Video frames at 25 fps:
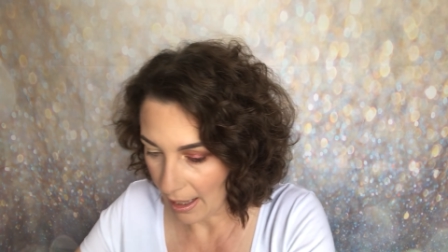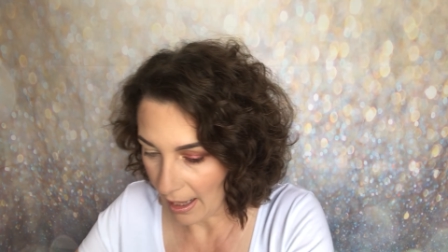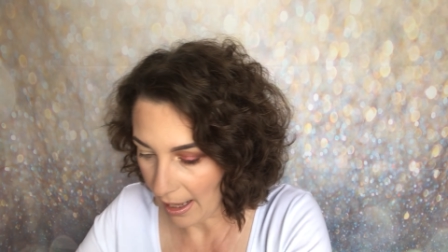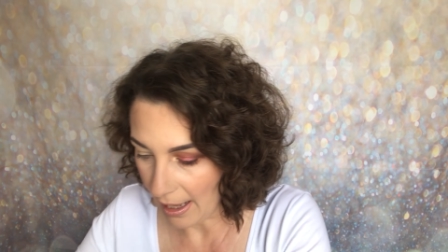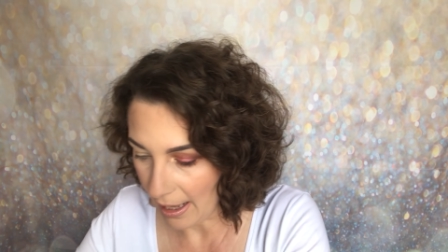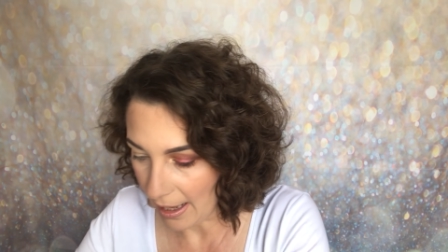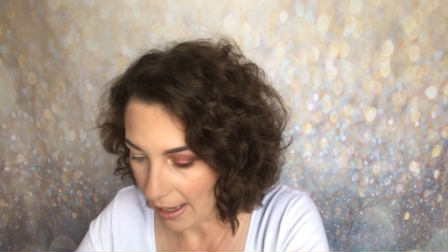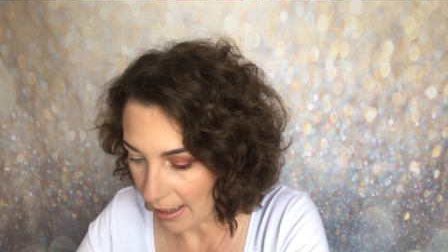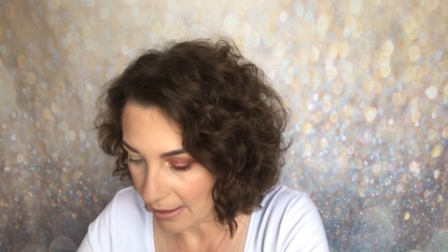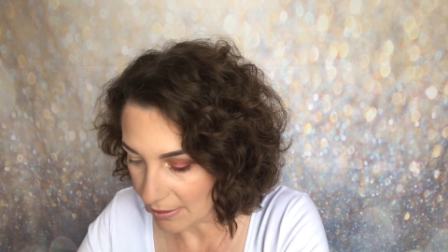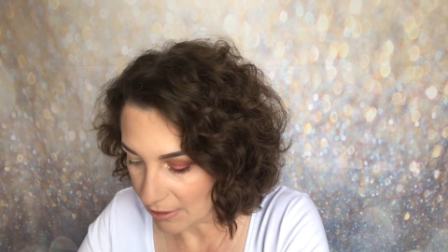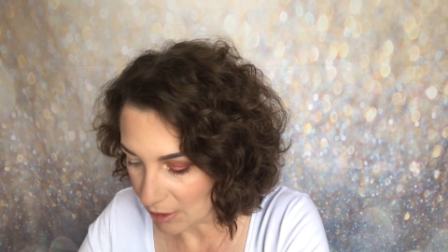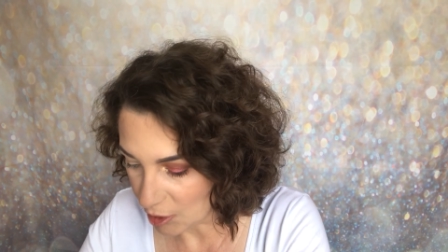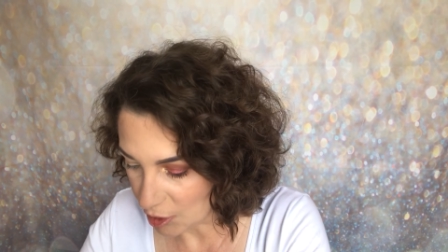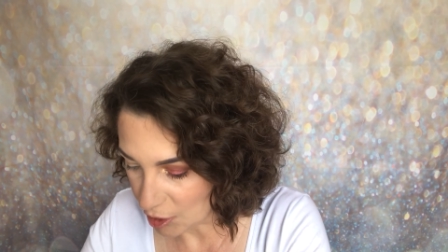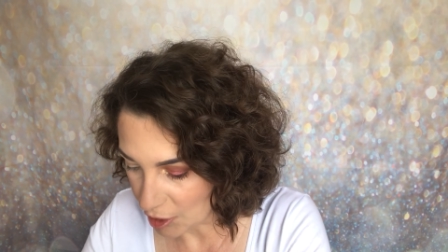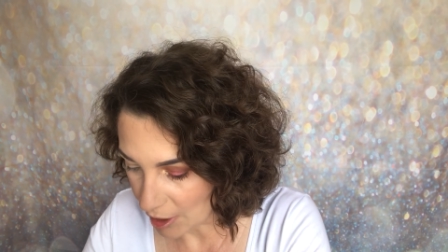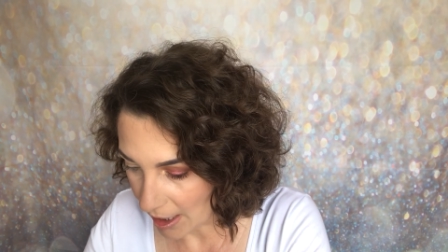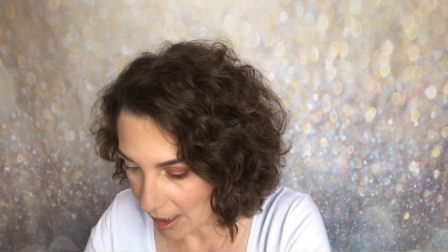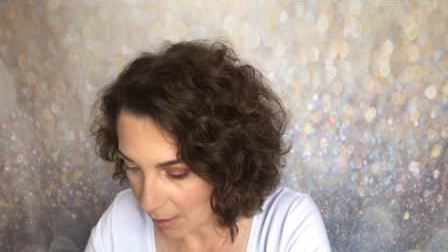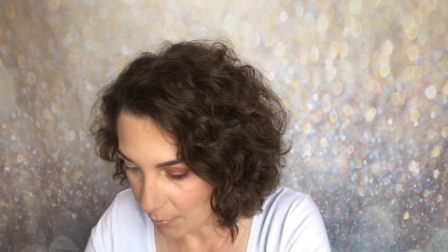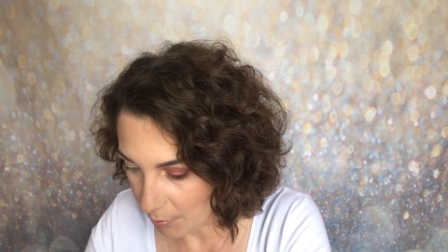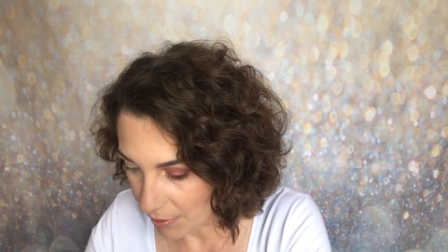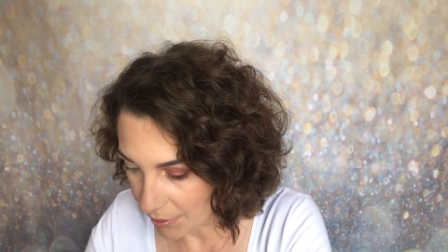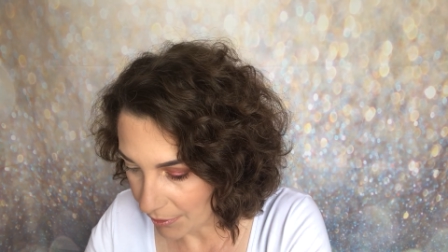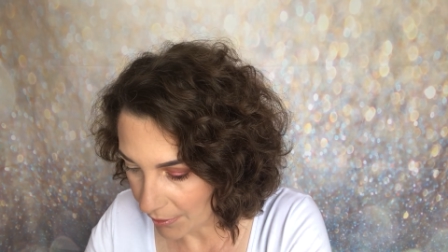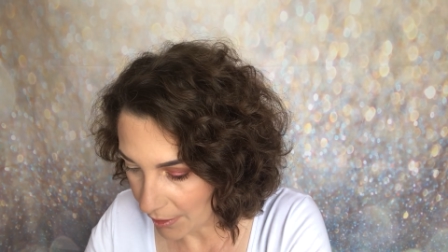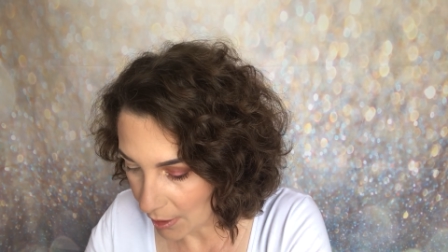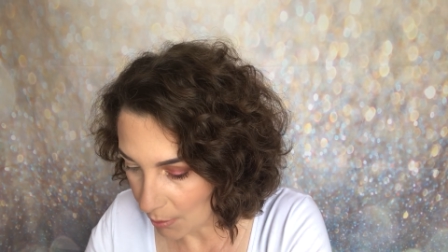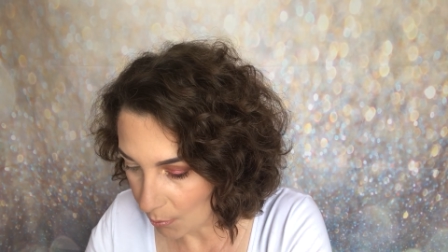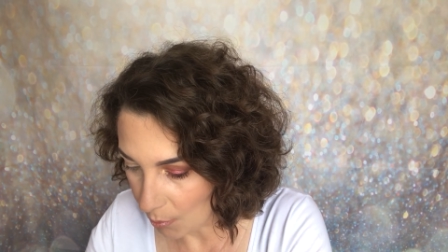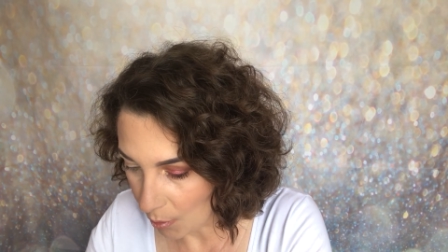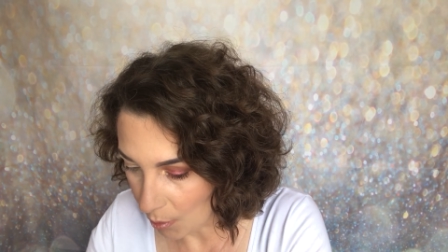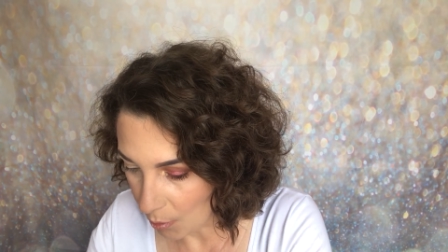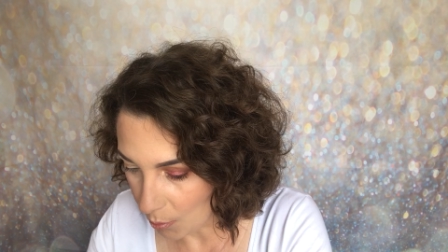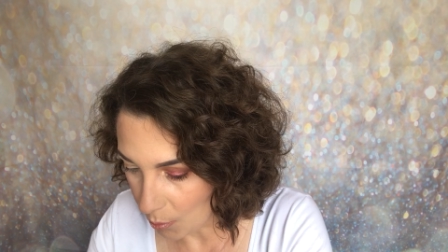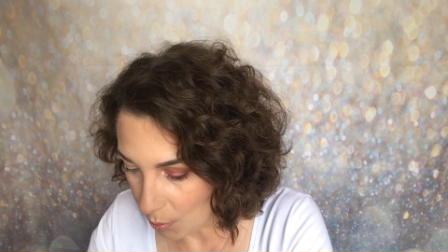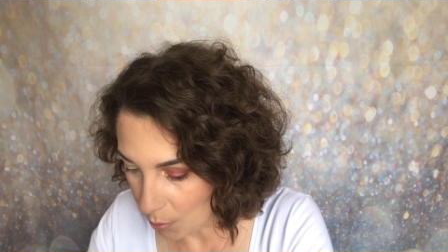and share with
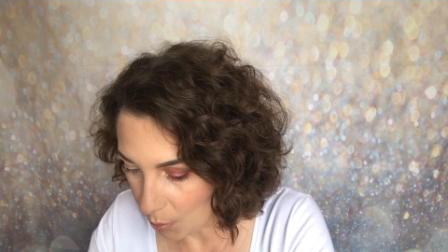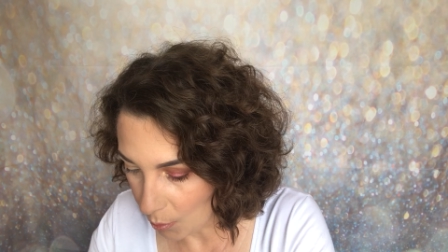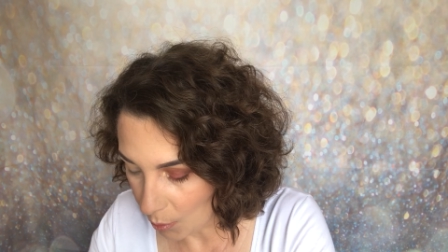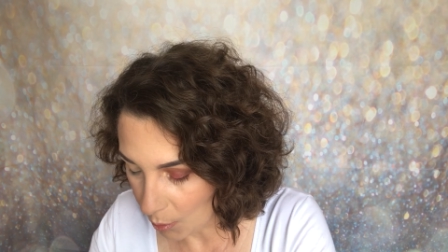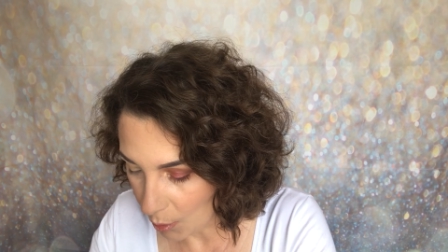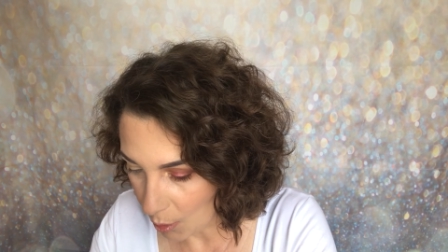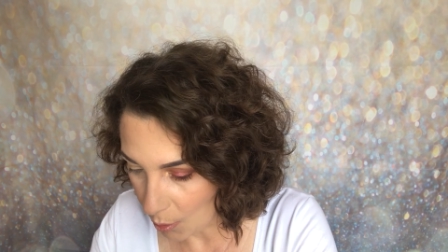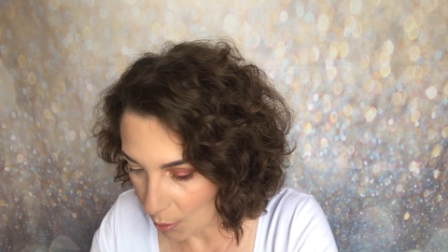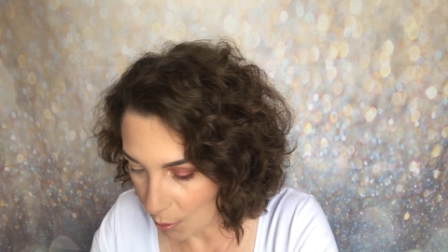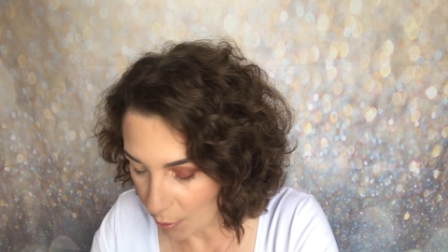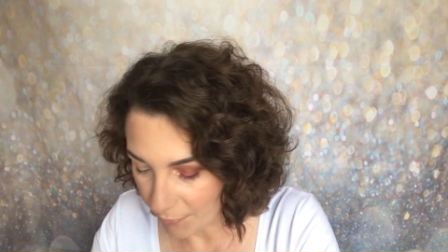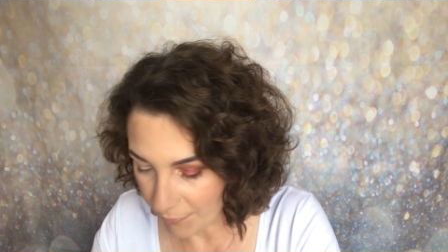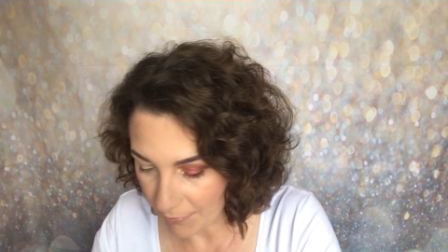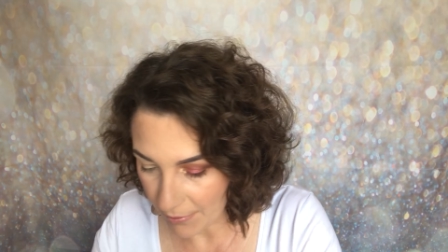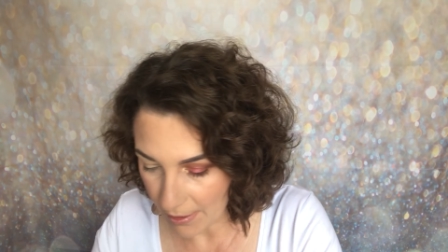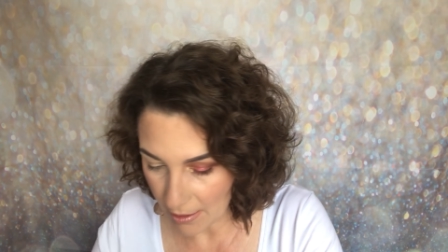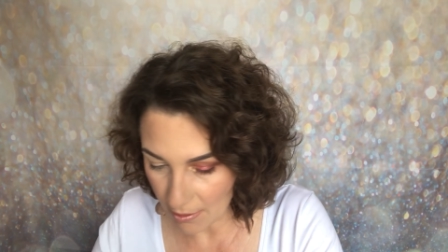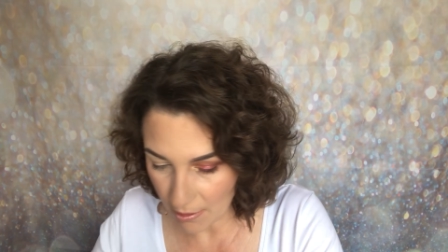you all of the